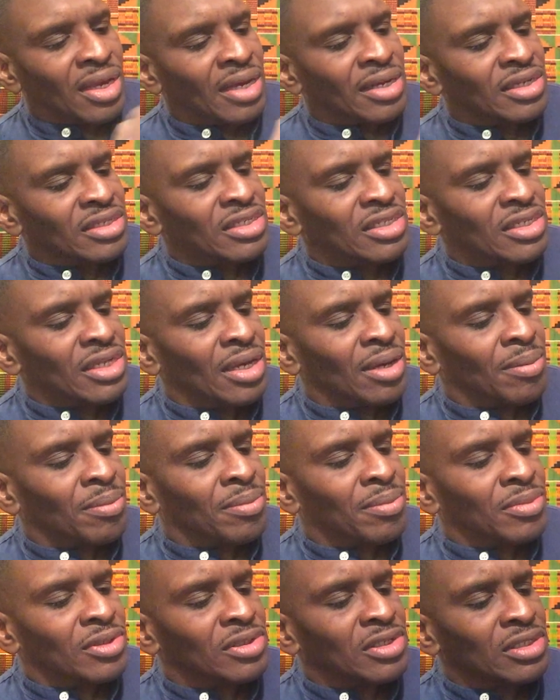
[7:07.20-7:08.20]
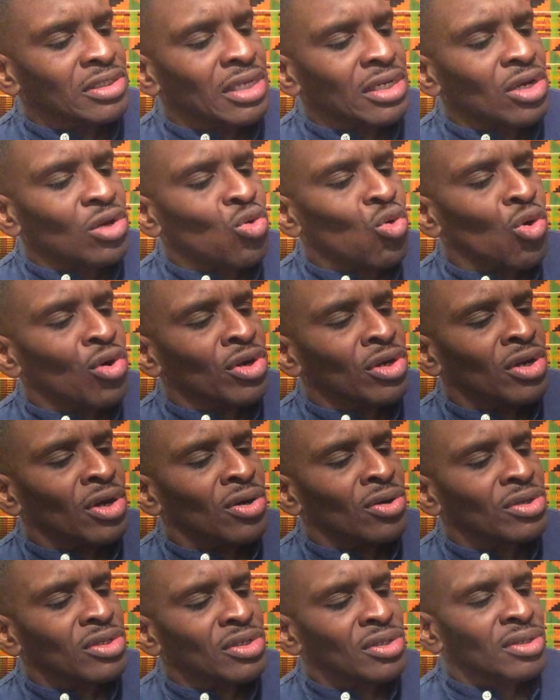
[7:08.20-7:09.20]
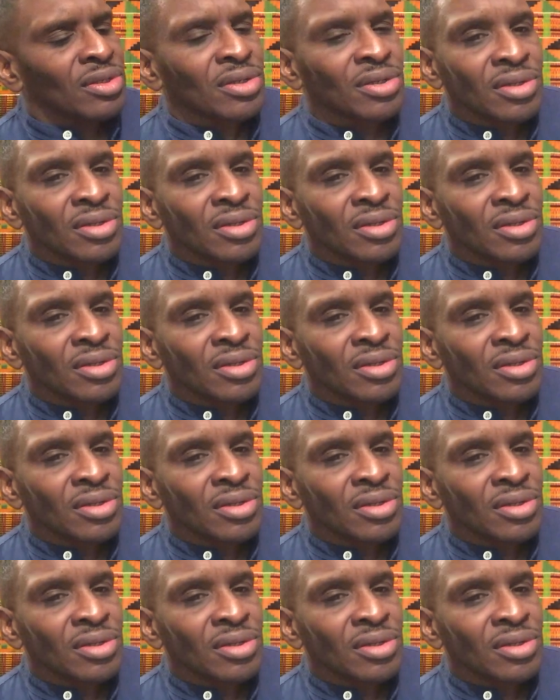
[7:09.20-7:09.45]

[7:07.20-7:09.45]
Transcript: and a stem, just like a quarter note.